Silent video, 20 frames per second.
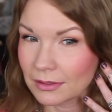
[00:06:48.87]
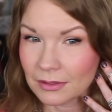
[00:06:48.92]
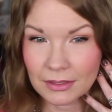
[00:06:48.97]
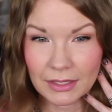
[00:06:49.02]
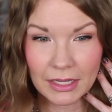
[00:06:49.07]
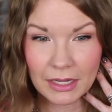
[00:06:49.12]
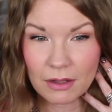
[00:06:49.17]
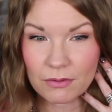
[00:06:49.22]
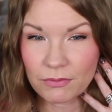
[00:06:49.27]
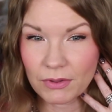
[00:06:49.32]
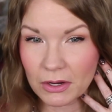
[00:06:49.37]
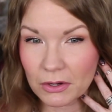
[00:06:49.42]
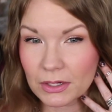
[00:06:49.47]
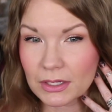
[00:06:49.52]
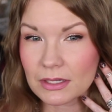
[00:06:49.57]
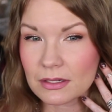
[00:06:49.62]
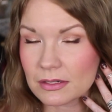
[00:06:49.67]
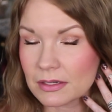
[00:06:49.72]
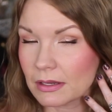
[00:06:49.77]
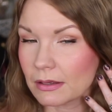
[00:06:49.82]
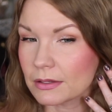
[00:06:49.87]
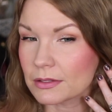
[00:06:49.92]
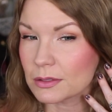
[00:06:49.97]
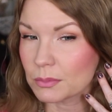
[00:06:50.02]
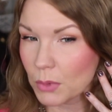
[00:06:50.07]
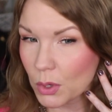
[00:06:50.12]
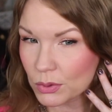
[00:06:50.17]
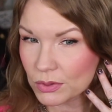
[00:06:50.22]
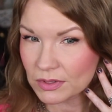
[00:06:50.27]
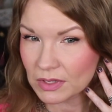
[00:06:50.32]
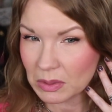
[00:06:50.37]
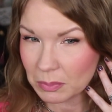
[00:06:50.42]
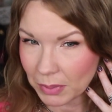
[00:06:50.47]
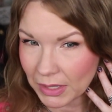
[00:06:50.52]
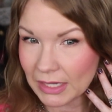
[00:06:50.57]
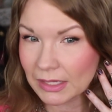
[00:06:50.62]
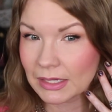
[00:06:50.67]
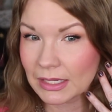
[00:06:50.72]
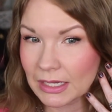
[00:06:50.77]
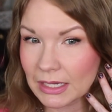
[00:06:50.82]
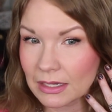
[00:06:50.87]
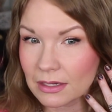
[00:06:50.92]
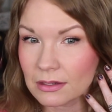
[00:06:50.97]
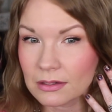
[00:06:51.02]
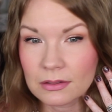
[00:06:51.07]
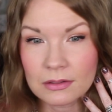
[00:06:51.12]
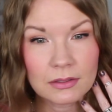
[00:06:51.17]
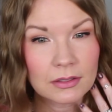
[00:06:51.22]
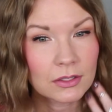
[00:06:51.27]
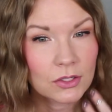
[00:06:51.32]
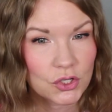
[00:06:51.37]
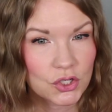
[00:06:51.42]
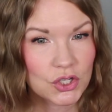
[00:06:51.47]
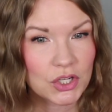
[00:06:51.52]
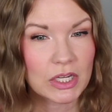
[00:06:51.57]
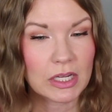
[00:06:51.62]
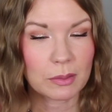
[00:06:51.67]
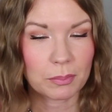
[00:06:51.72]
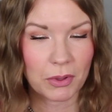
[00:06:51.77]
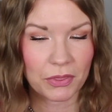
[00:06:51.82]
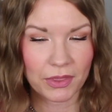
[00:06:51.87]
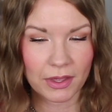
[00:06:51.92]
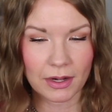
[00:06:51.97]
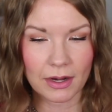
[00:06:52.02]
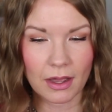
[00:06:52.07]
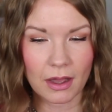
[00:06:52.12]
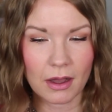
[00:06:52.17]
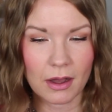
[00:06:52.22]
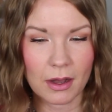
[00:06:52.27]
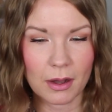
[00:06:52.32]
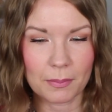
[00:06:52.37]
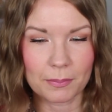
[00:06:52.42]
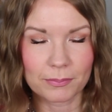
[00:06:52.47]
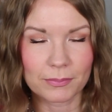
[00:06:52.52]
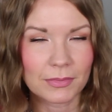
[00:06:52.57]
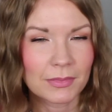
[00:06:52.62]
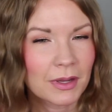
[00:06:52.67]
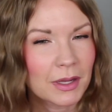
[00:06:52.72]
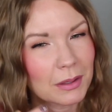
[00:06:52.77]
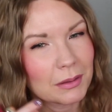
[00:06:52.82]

like a very intense, mostly pinky cheek, but then um,